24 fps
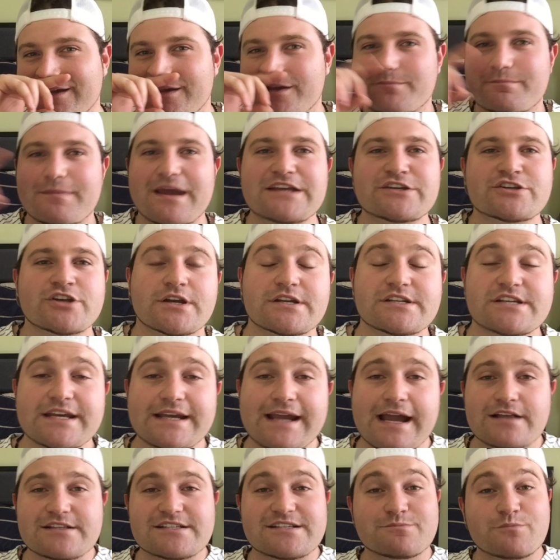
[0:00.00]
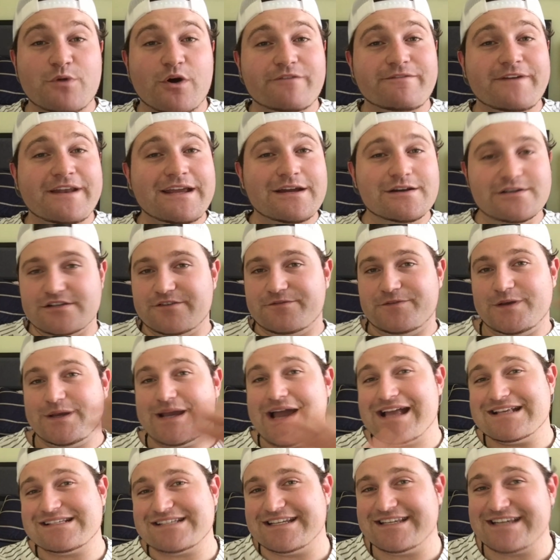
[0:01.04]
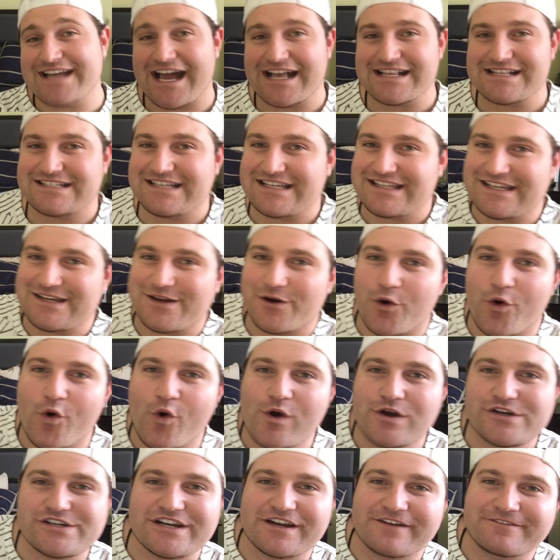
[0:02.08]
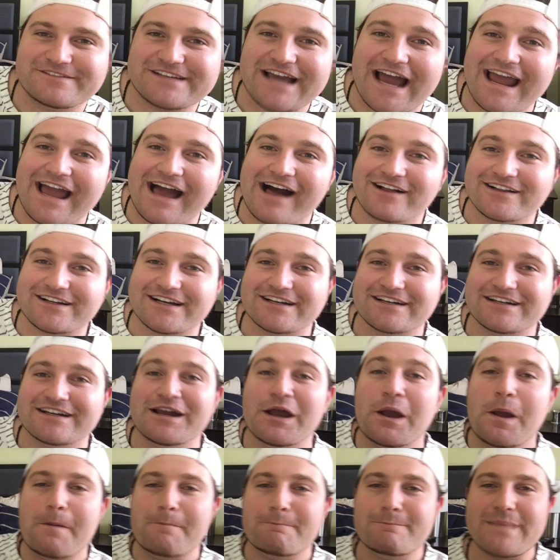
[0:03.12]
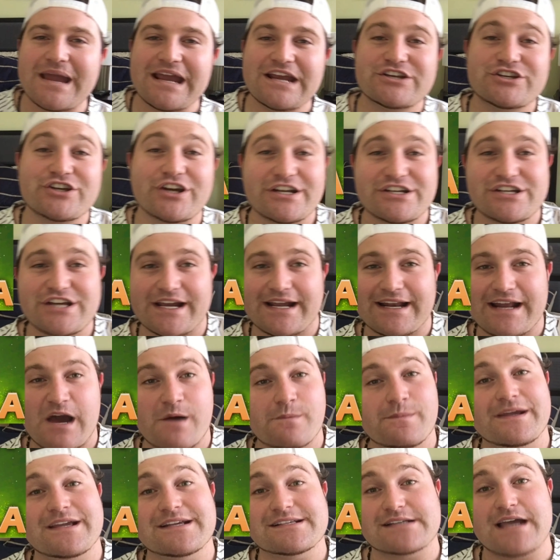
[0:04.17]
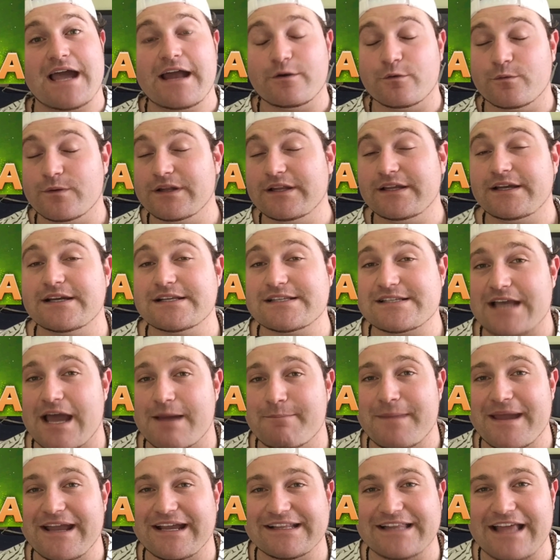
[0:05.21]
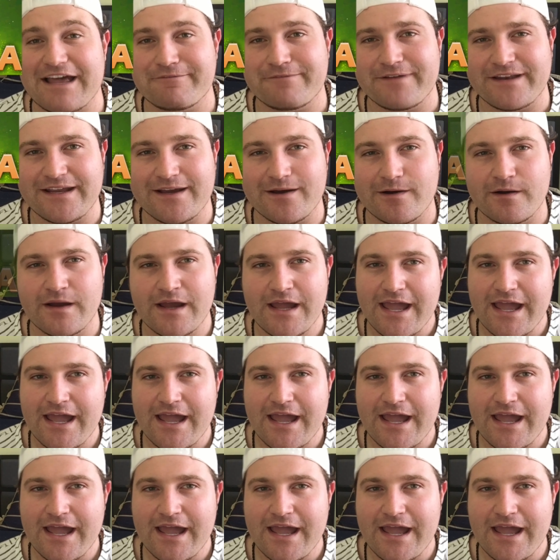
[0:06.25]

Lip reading: Make sure to check out some more videos. If you guys did not see the origin of Dialga, make sure to check it out because I had a really good time making that video.